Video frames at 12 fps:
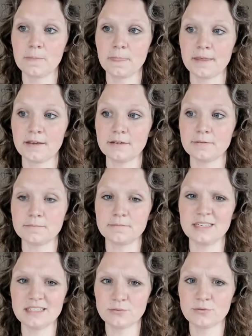
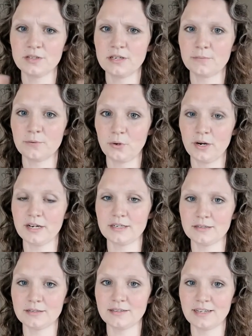It's really
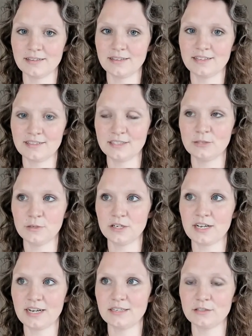important that the
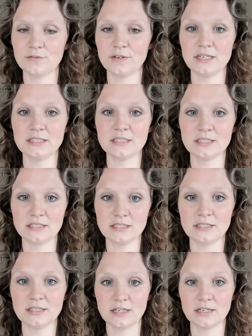spirit guide is very
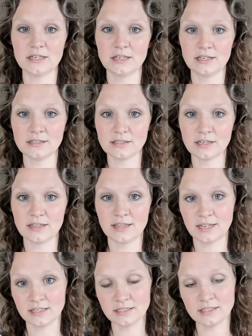insistent that
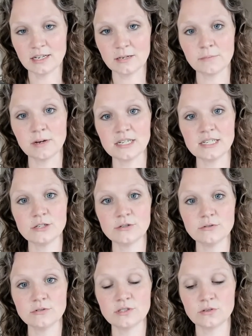it stand by
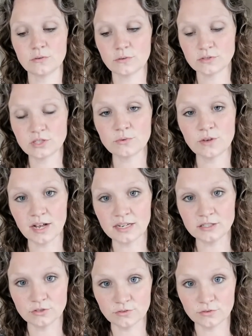you to
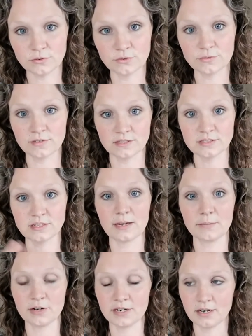guide you through this
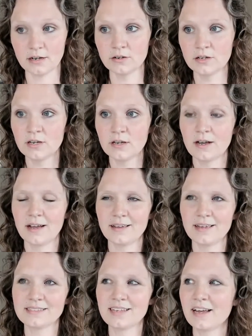time right now.
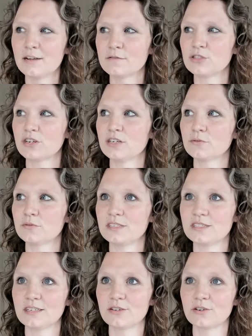It's kind of strange when they
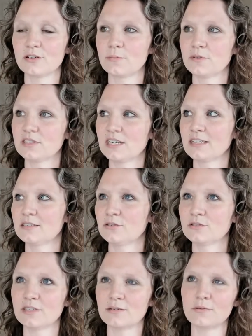say they're going to protect you.
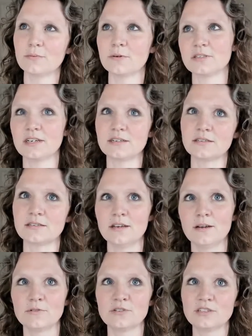It's like, well, protect
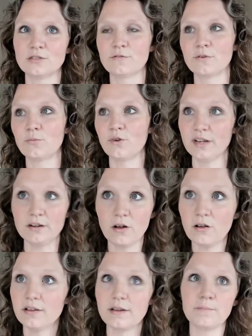you from what?
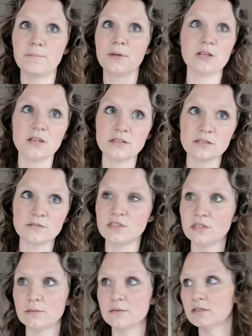Billions of
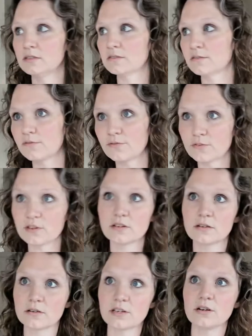demons and
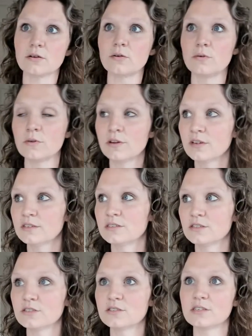freaking, you know,
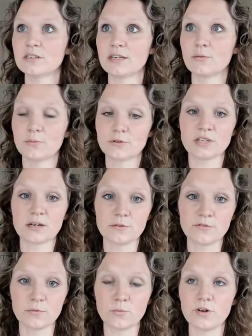seriously, like, protect me
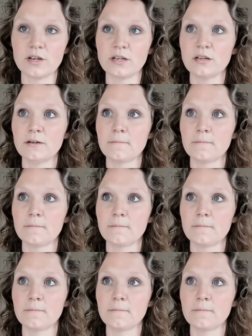from what?